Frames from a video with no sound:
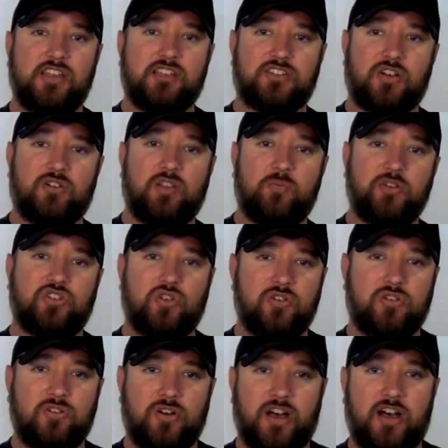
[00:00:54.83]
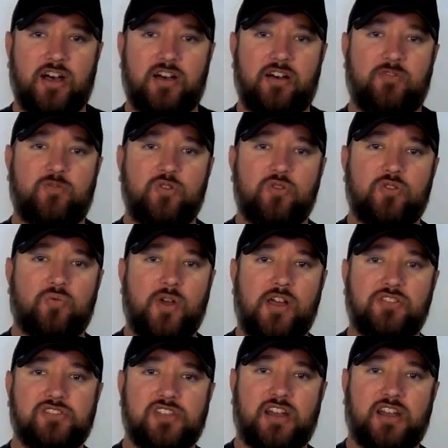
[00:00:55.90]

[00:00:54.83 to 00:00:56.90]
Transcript: So let me show you uh, a few of the rounds